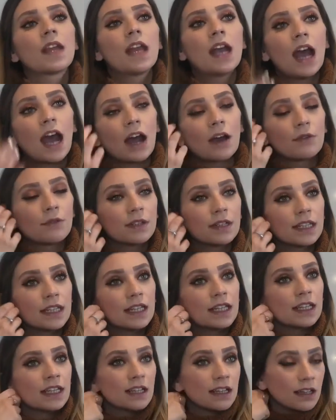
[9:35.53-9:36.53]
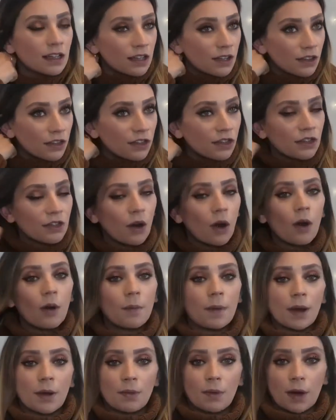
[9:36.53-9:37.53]
I really thought
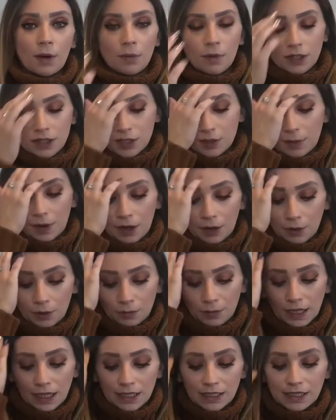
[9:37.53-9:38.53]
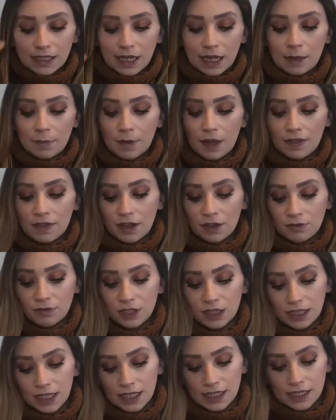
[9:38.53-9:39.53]
about what I wanted to wear home last time and then
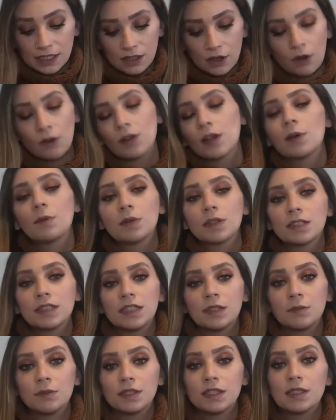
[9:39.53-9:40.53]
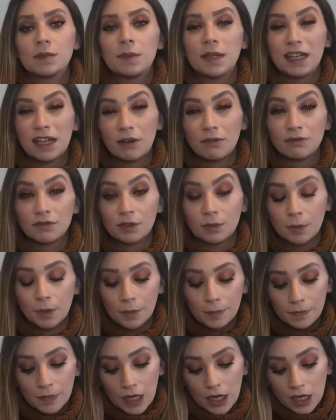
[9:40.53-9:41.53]
realised that all I wanted was to be
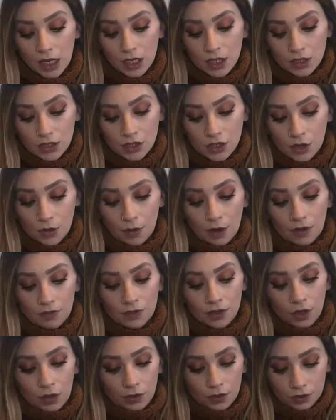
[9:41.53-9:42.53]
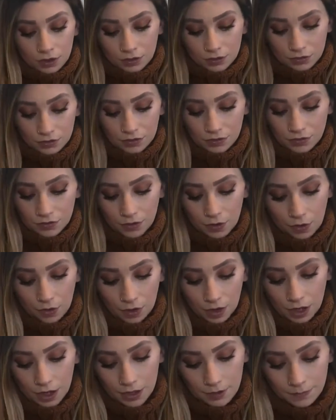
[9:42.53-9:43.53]
comfortable. So I've gone
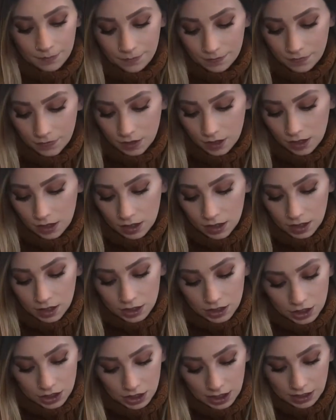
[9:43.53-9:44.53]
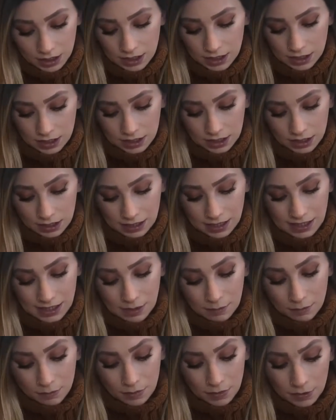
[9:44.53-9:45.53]
for just a
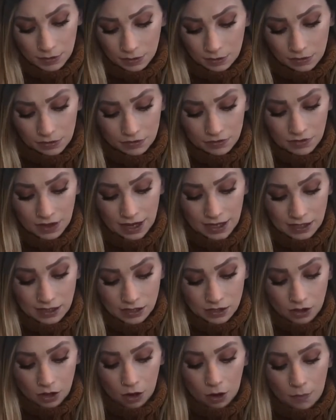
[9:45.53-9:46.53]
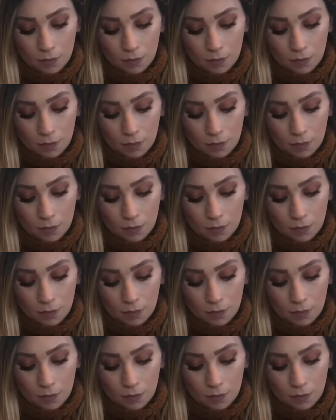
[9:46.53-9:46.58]
simple vest top